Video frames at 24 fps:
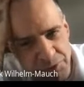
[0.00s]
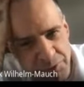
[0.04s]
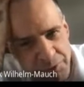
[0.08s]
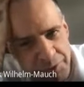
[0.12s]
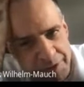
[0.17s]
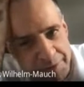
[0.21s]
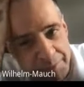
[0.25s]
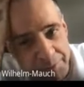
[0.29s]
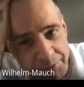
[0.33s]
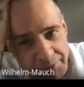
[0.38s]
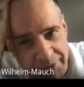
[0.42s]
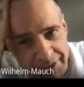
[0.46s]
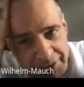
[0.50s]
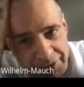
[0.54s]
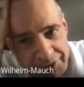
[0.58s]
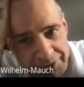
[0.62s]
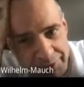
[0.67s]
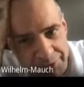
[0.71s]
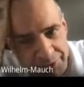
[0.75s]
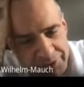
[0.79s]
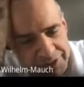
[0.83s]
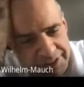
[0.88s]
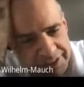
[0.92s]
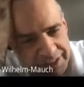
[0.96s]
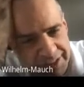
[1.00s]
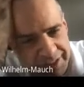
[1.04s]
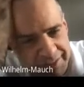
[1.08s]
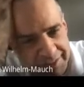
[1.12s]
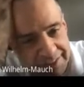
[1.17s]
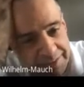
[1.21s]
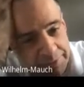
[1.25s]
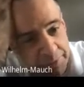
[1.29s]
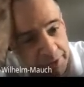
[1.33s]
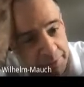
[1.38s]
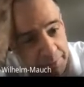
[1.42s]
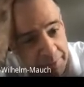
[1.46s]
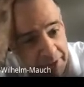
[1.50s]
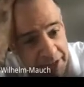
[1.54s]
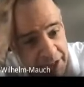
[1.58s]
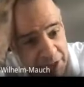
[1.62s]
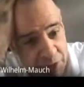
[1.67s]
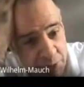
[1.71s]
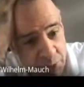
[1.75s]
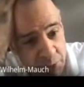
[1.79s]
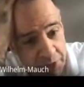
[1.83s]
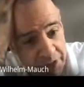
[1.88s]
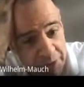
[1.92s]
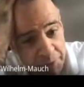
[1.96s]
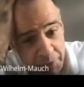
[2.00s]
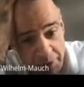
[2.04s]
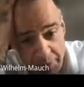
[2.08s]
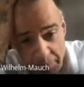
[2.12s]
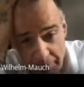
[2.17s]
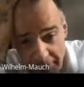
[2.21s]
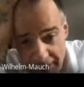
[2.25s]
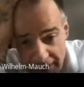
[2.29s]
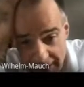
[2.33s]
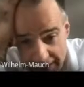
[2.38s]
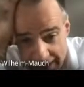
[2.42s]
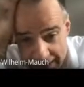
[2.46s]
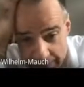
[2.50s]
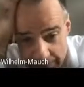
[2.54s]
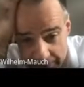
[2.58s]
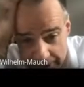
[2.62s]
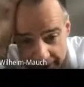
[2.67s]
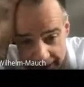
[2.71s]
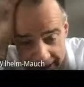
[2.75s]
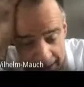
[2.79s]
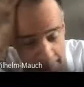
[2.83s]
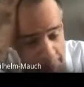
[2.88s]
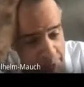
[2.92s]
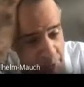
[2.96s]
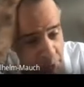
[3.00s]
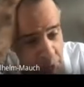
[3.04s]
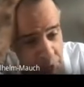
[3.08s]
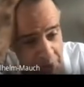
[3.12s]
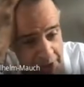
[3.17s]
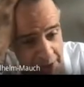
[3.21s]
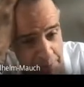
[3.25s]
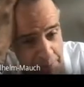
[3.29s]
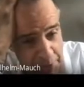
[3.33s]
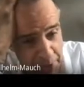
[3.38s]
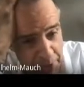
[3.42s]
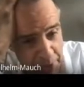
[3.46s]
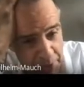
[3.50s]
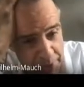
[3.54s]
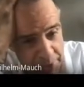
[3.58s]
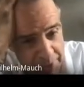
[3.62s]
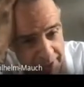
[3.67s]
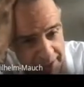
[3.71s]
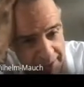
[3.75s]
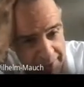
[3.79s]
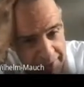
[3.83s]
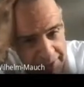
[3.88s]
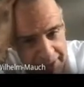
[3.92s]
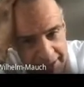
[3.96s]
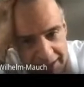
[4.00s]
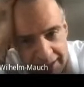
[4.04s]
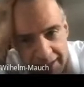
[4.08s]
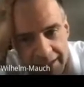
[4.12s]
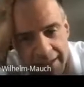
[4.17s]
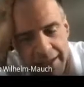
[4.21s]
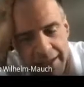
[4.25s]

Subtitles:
impressive results, one by Google, one by IBM, who are both in the